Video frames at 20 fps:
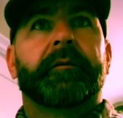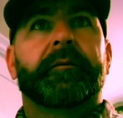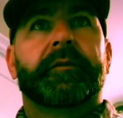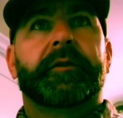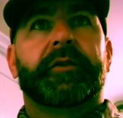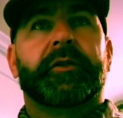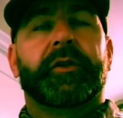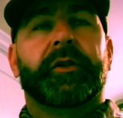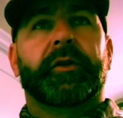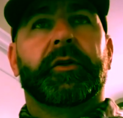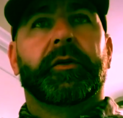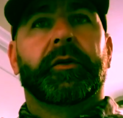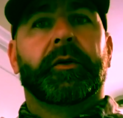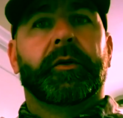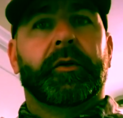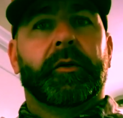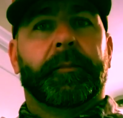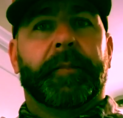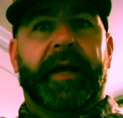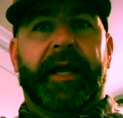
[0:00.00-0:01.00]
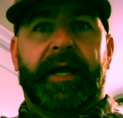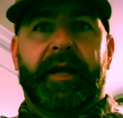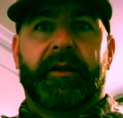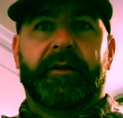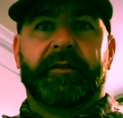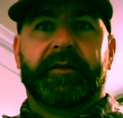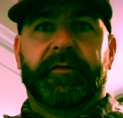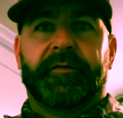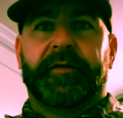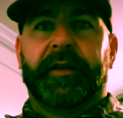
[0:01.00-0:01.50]
2
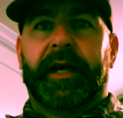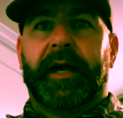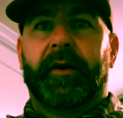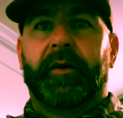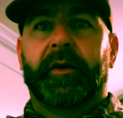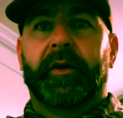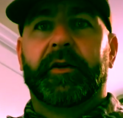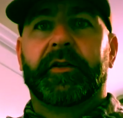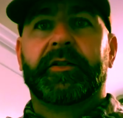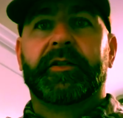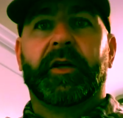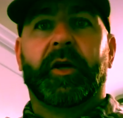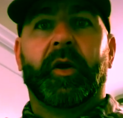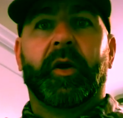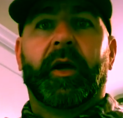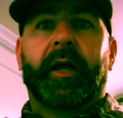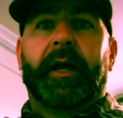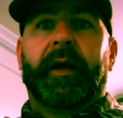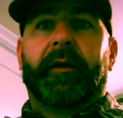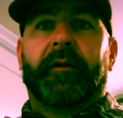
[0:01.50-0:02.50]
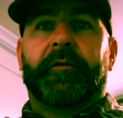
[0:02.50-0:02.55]
pounds of flour or so,